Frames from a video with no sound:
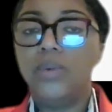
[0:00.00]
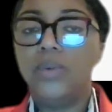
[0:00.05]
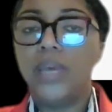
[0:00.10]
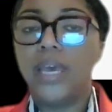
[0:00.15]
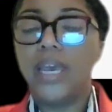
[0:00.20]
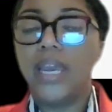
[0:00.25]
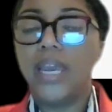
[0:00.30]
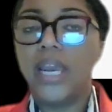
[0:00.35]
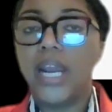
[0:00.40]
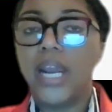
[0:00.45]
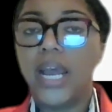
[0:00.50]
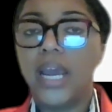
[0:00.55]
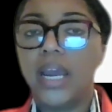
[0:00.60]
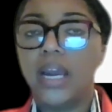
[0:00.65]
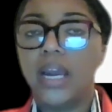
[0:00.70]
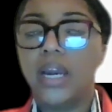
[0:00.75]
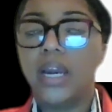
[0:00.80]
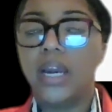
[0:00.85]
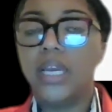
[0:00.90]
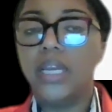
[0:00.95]
We add
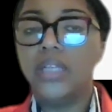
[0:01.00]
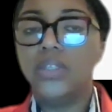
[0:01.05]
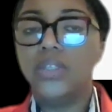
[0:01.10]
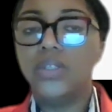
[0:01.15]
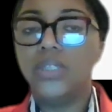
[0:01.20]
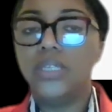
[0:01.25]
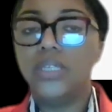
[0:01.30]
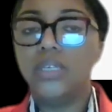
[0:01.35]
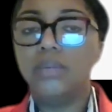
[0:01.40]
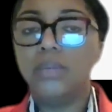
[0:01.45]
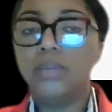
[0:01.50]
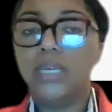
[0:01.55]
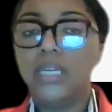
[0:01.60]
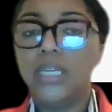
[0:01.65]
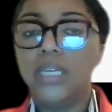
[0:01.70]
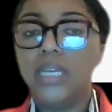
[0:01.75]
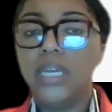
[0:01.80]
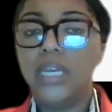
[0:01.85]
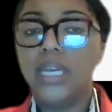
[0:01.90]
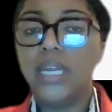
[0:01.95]
our intercept
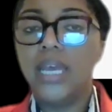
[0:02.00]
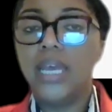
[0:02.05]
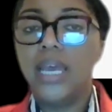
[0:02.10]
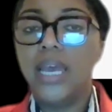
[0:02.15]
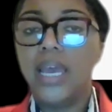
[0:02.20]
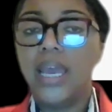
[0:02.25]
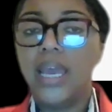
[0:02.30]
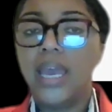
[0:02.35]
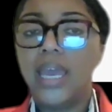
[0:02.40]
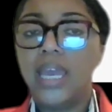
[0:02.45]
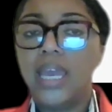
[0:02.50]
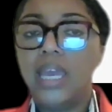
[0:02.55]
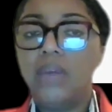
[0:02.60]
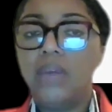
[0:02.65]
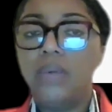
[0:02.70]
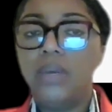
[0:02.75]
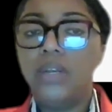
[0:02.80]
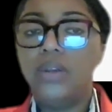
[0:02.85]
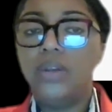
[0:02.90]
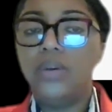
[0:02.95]
in, and
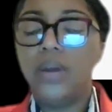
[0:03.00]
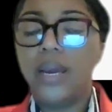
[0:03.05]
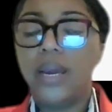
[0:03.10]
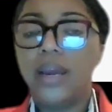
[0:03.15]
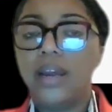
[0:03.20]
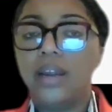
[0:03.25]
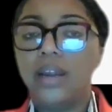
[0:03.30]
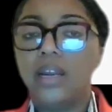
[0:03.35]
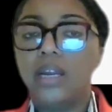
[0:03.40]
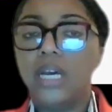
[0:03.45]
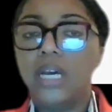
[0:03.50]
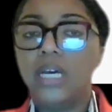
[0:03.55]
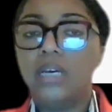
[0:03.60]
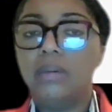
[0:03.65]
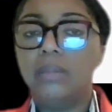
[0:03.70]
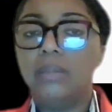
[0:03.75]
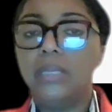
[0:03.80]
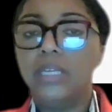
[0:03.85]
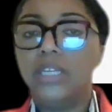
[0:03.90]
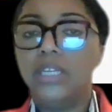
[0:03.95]
we do our
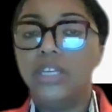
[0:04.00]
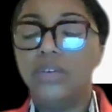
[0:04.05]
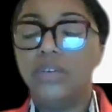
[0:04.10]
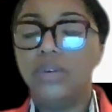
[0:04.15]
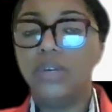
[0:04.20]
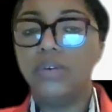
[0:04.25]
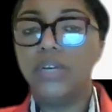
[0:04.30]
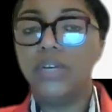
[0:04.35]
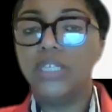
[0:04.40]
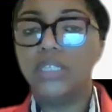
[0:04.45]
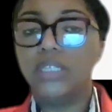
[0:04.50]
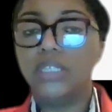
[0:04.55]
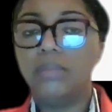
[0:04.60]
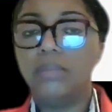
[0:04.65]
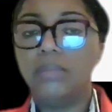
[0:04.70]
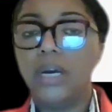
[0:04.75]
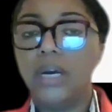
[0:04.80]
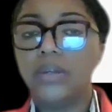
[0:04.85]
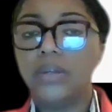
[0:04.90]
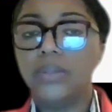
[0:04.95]
linear regression
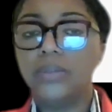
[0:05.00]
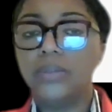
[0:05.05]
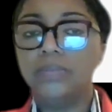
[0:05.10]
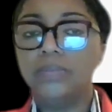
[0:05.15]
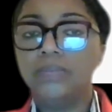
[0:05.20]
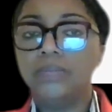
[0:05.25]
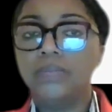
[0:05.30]
model.